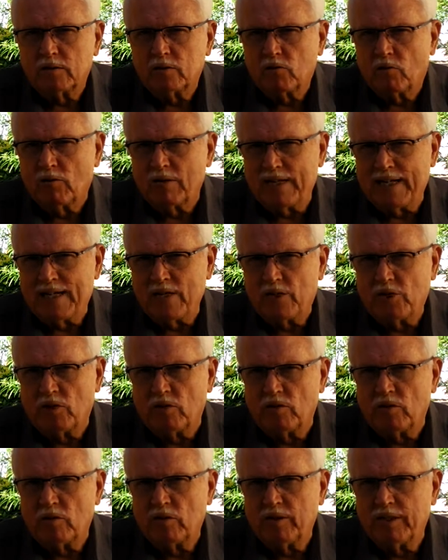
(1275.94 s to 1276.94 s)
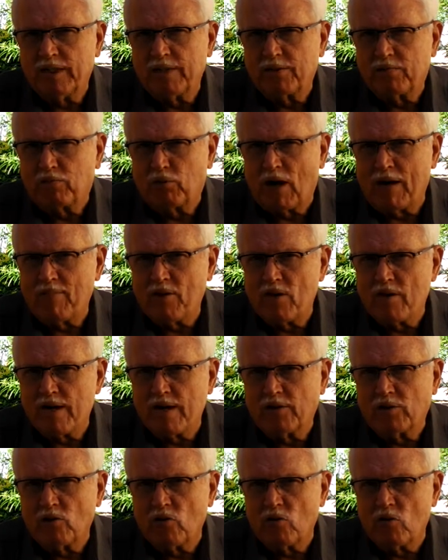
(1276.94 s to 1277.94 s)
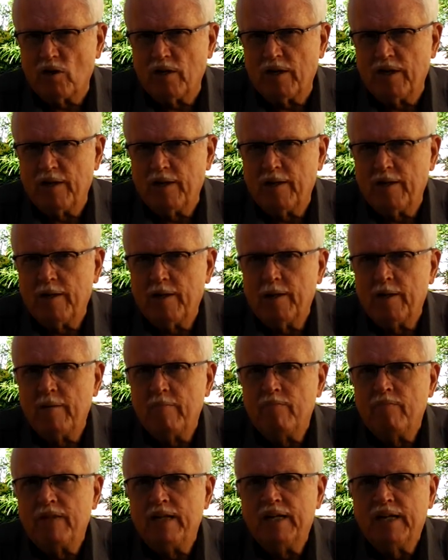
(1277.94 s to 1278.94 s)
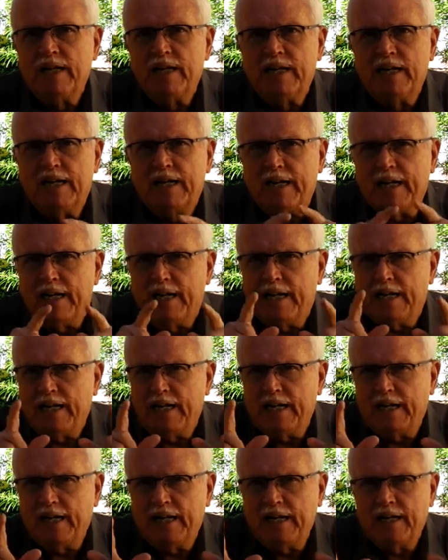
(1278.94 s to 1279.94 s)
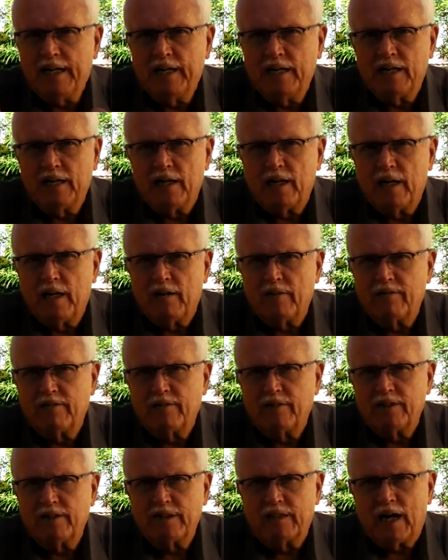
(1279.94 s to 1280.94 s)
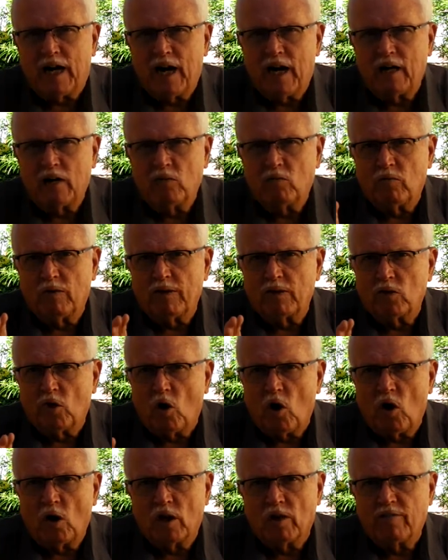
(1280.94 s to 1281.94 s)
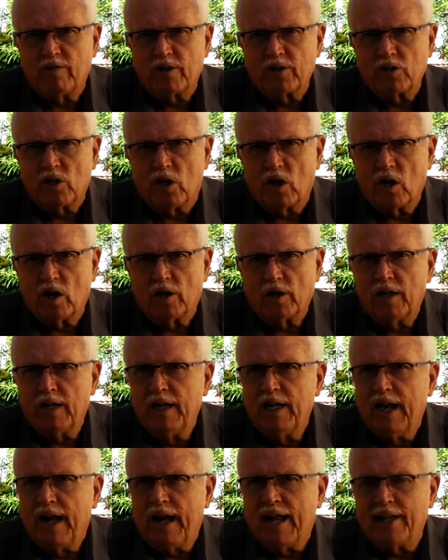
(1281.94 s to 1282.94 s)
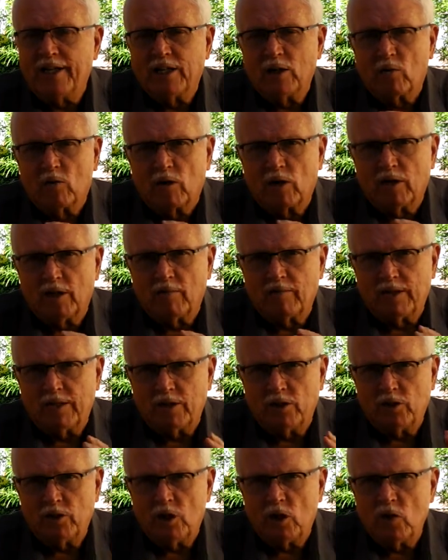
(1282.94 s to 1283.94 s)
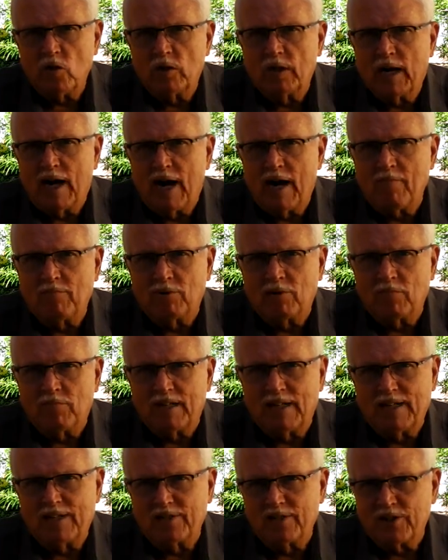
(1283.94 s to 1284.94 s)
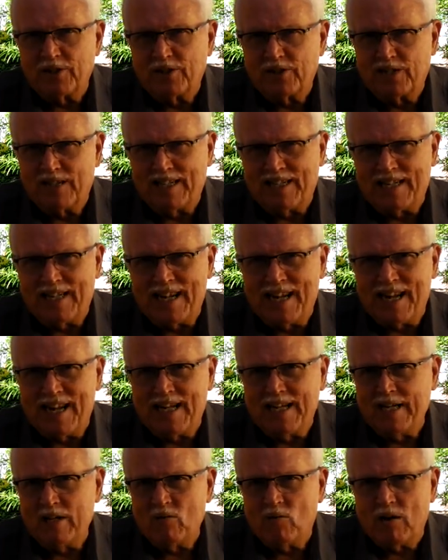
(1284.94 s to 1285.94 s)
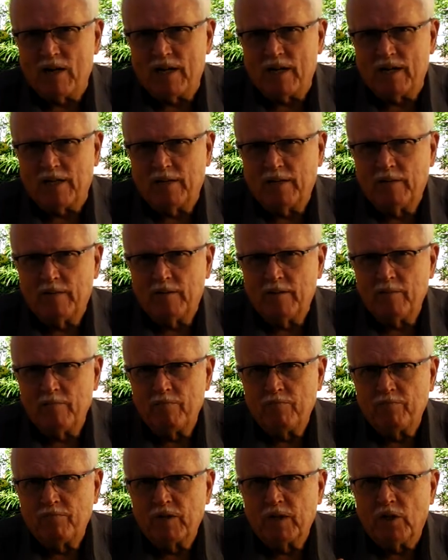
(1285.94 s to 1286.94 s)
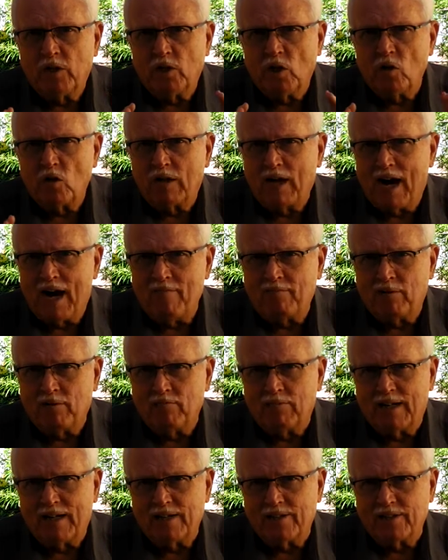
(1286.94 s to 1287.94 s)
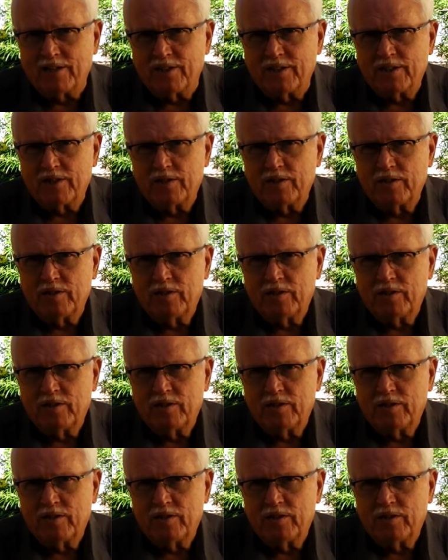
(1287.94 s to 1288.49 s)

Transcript: credential, his primary authority? He loved God with all of his heart, and there were going to be no compromises in any way. No compromises.